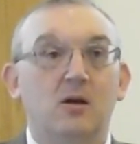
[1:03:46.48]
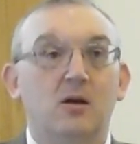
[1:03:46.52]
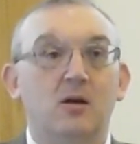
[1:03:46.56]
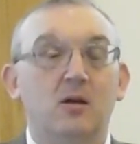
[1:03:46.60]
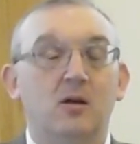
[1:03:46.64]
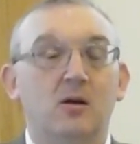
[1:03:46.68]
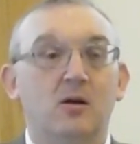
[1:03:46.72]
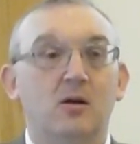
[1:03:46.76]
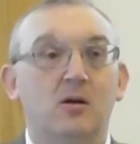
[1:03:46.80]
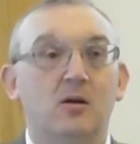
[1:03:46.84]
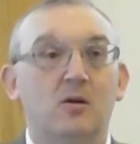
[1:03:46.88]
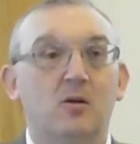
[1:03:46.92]

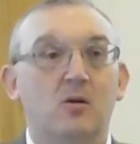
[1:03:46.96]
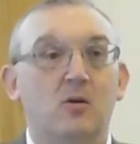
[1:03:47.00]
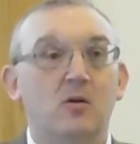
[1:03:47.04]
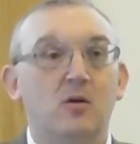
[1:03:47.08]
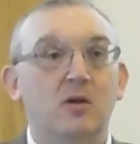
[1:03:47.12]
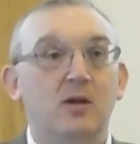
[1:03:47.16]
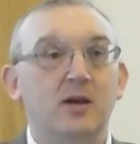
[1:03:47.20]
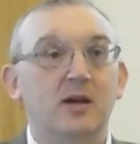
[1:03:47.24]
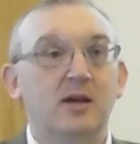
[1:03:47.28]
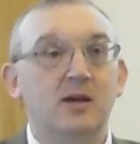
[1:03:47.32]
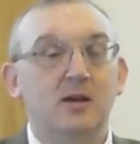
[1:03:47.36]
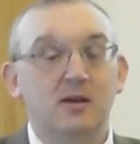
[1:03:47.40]
And our
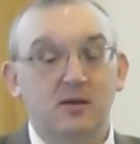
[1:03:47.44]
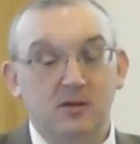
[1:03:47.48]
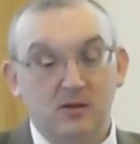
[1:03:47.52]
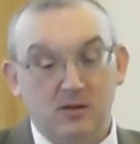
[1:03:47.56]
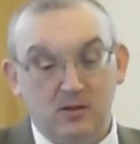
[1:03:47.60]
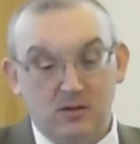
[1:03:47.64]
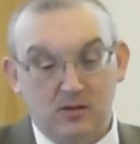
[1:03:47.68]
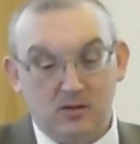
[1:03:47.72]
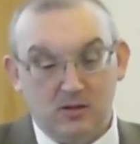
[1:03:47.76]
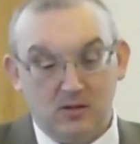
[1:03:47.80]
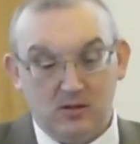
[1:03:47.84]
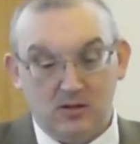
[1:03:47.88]
calling
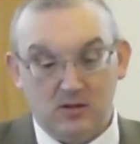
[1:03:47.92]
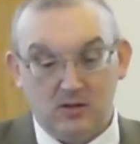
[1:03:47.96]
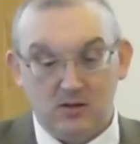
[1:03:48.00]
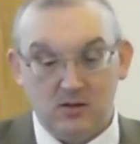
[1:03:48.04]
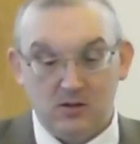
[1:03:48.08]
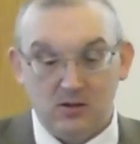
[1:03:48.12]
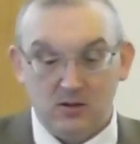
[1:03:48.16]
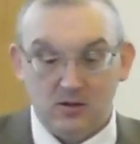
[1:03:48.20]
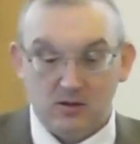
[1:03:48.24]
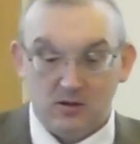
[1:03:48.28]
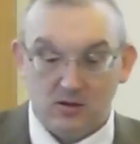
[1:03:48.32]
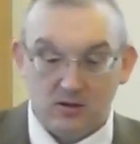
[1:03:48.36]

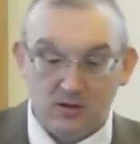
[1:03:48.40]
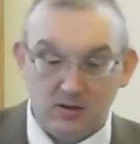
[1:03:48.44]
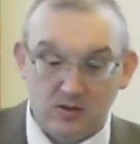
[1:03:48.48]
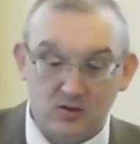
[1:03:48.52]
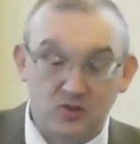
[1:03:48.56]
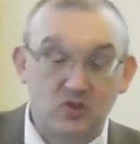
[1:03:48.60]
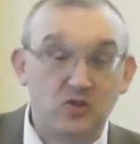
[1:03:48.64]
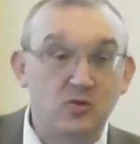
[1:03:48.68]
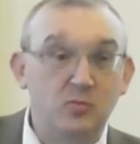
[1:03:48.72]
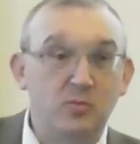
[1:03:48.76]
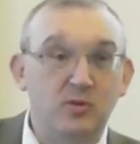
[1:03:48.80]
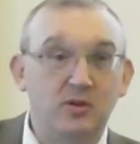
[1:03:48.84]

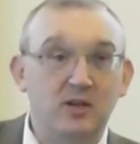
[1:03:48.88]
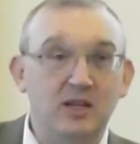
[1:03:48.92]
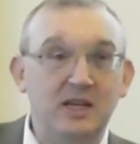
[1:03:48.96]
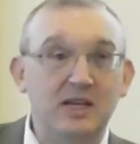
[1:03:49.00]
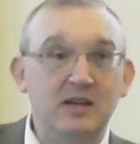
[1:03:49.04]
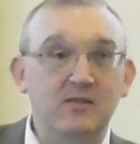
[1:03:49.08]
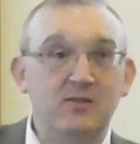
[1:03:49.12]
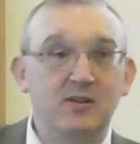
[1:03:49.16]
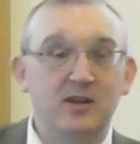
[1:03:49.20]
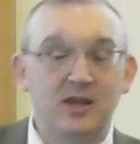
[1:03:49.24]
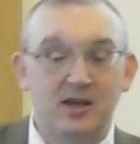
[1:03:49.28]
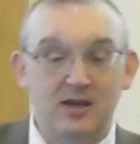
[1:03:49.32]
is to
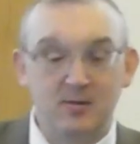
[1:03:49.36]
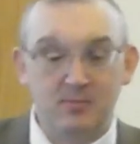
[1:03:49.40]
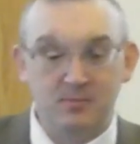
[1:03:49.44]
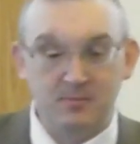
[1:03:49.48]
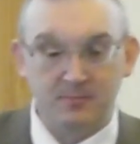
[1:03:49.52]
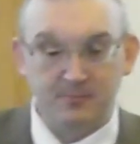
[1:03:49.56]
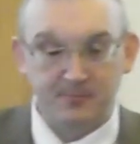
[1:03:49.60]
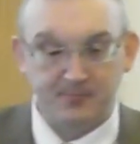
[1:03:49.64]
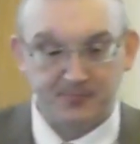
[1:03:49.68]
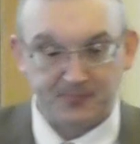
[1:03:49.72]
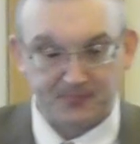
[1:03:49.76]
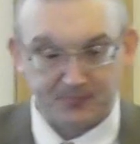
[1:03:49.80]
believe in
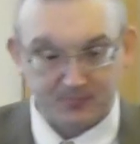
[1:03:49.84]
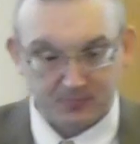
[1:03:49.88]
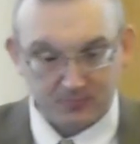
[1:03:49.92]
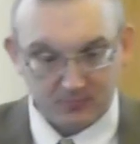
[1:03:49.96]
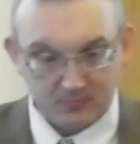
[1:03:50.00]
him,